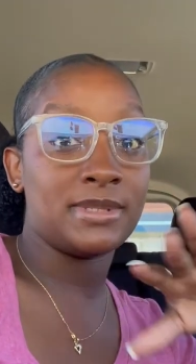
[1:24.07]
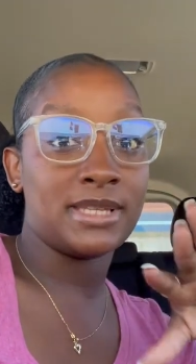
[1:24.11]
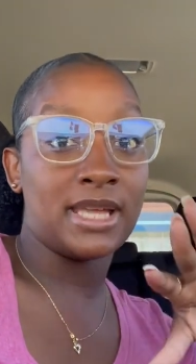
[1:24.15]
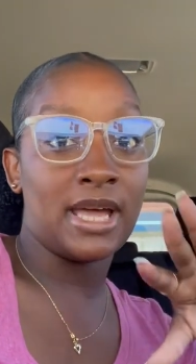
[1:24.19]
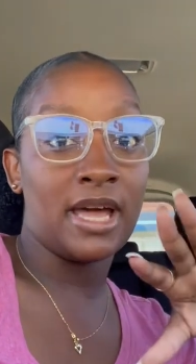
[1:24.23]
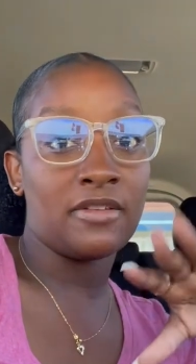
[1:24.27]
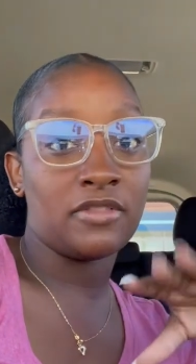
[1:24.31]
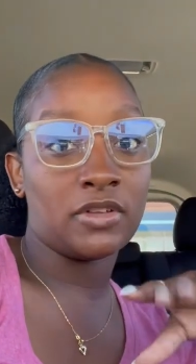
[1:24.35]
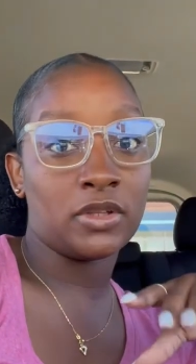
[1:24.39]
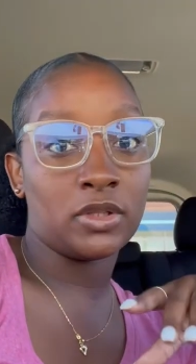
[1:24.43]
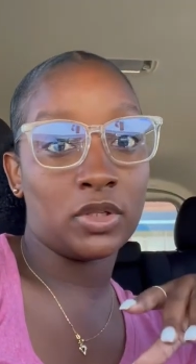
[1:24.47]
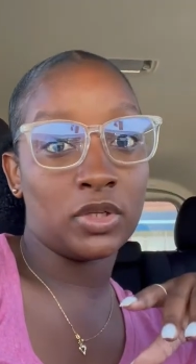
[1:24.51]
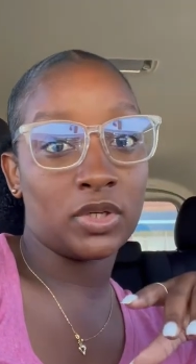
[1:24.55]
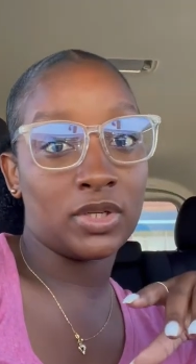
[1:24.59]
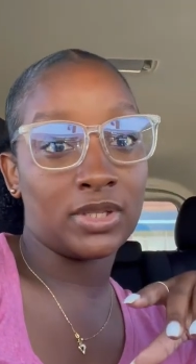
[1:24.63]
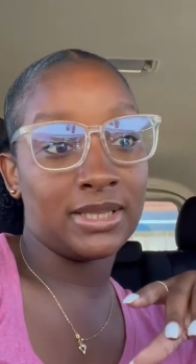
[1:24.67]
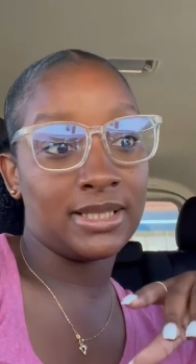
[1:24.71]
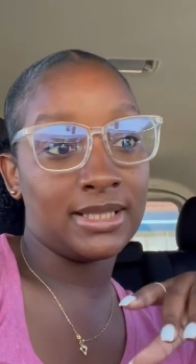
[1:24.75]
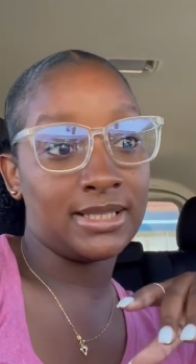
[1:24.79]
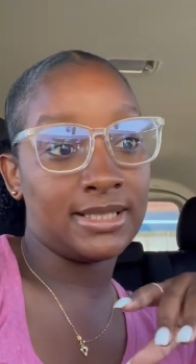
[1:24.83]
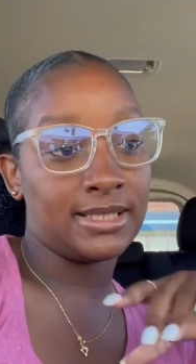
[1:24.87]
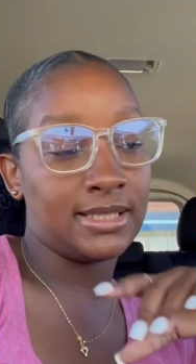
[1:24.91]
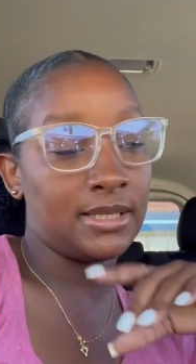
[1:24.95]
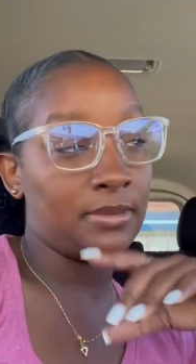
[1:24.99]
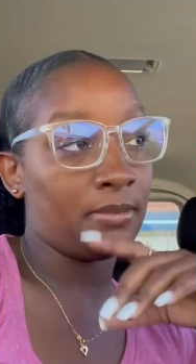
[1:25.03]
I have a loaded
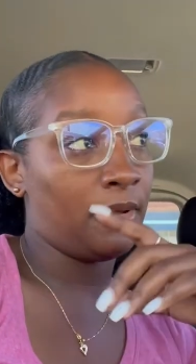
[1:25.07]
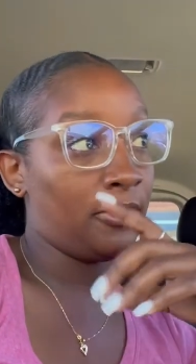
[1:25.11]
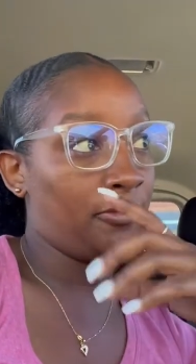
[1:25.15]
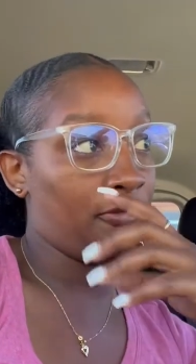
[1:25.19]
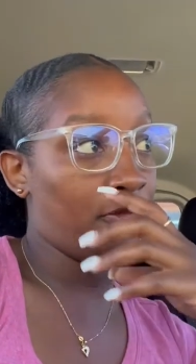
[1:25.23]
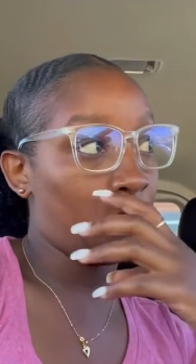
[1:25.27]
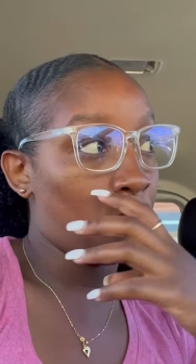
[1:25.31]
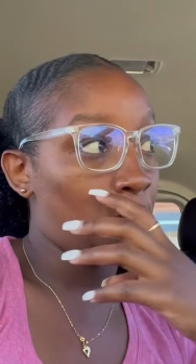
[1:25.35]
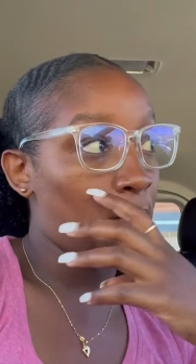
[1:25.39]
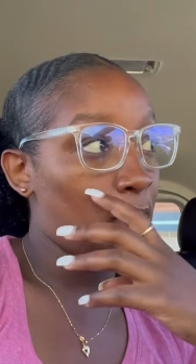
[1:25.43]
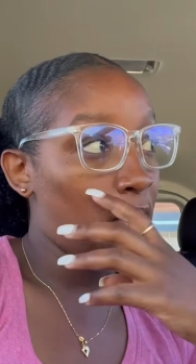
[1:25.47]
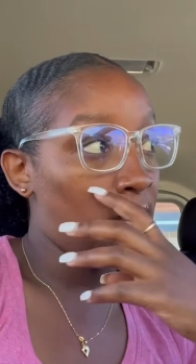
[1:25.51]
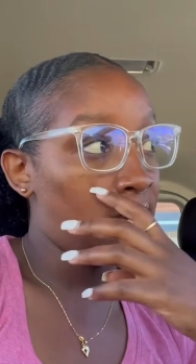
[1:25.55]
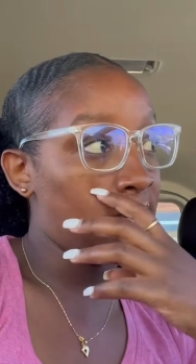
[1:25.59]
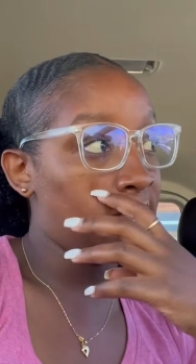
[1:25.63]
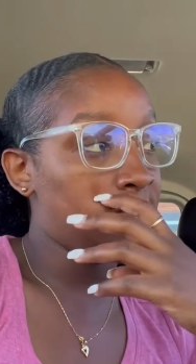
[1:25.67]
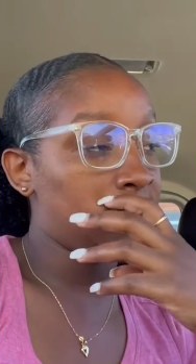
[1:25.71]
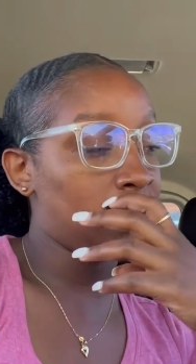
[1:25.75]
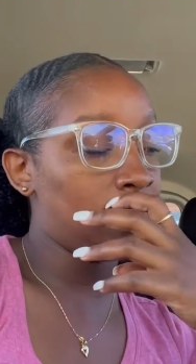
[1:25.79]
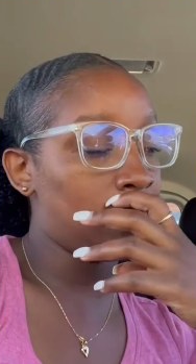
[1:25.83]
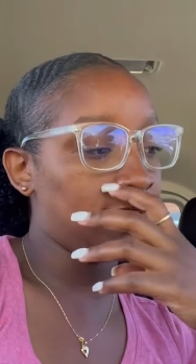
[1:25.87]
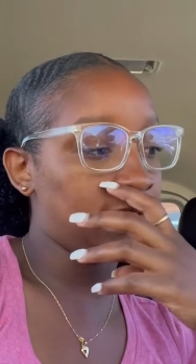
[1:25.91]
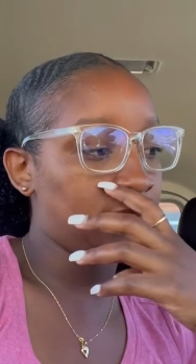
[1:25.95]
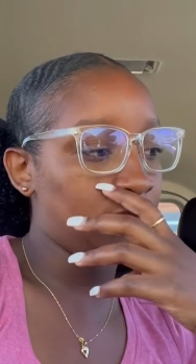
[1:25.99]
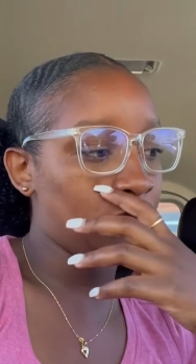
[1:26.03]
list in my phone. I need to
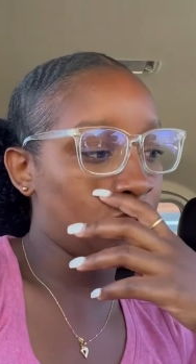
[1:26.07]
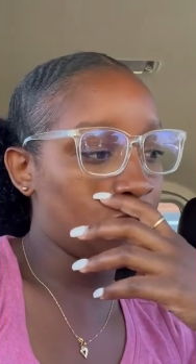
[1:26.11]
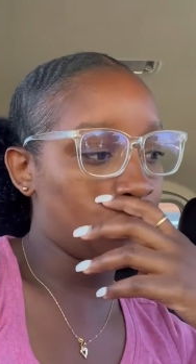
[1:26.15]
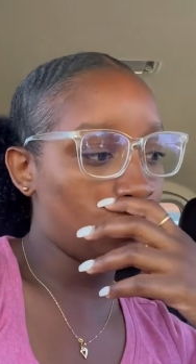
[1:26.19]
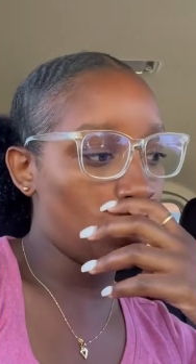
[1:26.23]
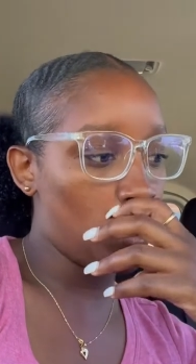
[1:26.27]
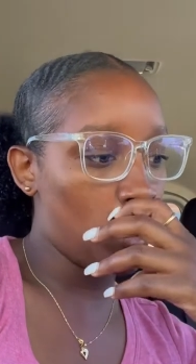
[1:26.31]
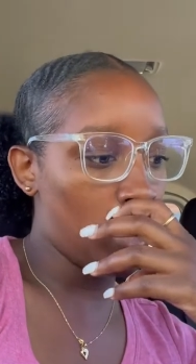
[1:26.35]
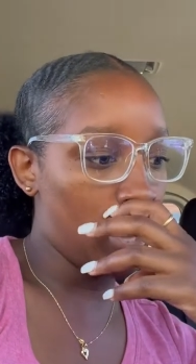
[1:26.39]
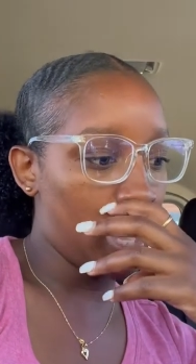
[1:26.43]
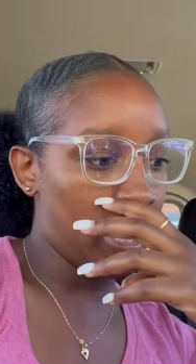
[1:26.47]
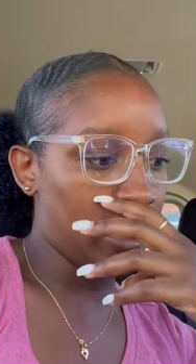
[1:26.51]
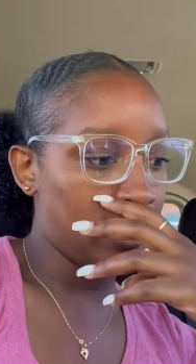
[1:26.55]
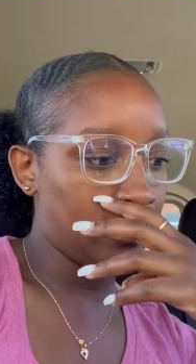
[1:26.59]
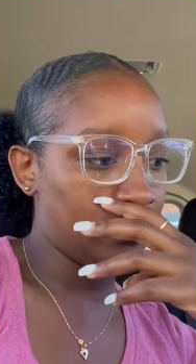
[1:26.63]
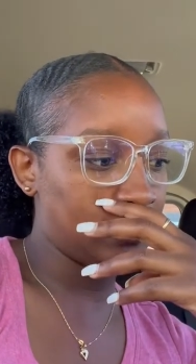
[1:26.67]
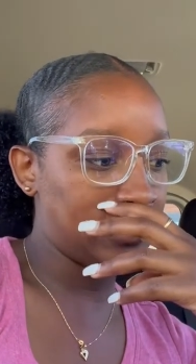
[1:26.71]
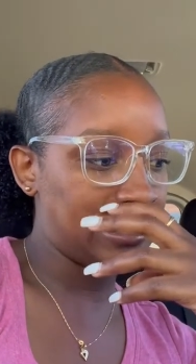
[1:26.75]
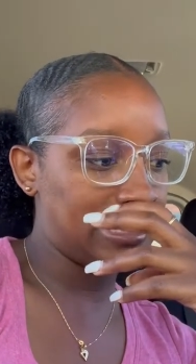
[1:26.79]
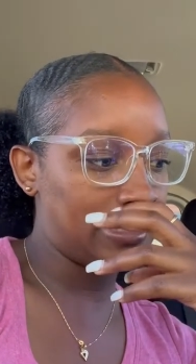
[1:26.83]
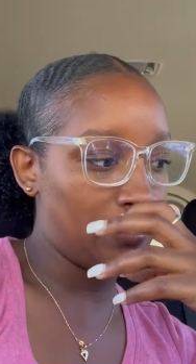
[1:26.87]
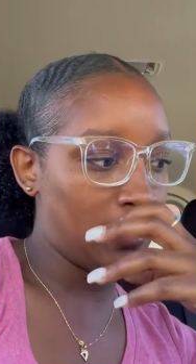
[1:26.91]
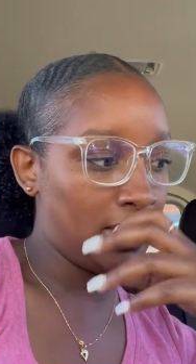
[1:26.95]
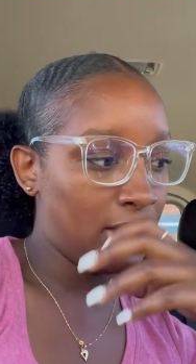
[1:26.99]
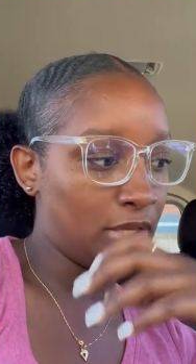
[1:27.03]
get some small items
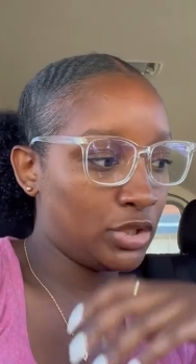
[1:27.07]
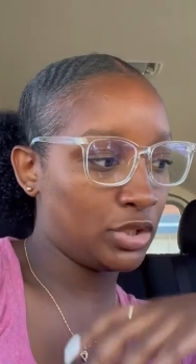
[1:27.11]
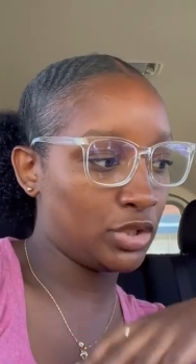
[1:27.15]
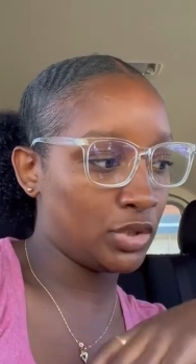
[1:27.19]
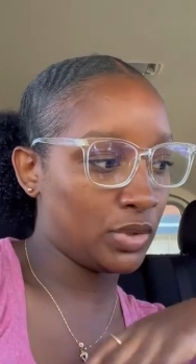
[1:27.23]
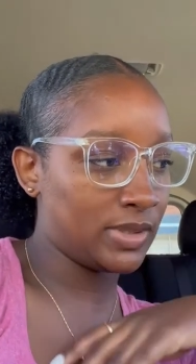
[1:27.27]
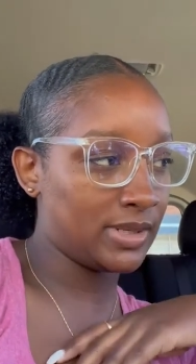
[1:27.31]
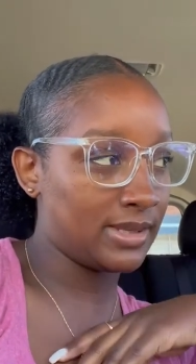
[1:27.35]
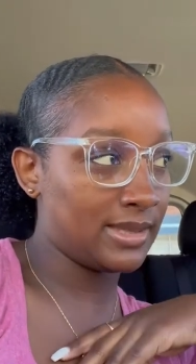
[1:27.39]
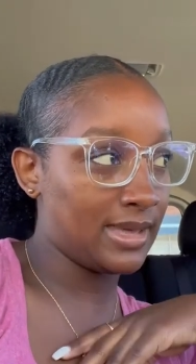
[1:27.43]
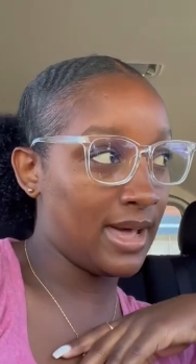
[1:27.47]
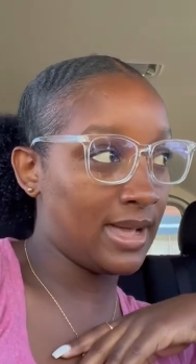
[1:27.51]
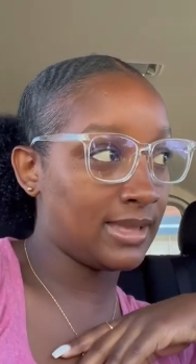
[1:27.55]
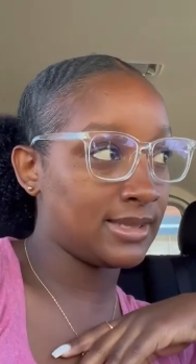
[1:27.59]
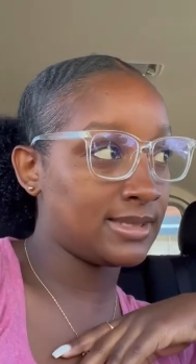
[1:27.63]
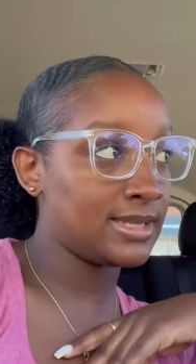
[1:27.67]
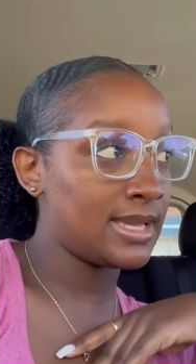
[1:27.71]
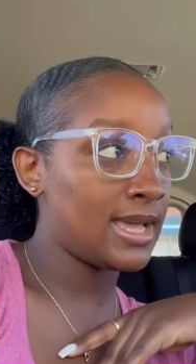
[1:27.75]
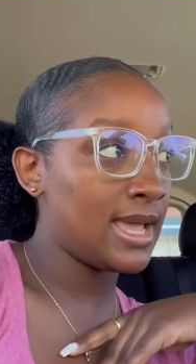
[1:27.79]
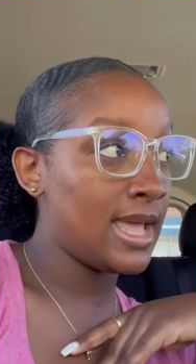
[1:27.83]
to make sure that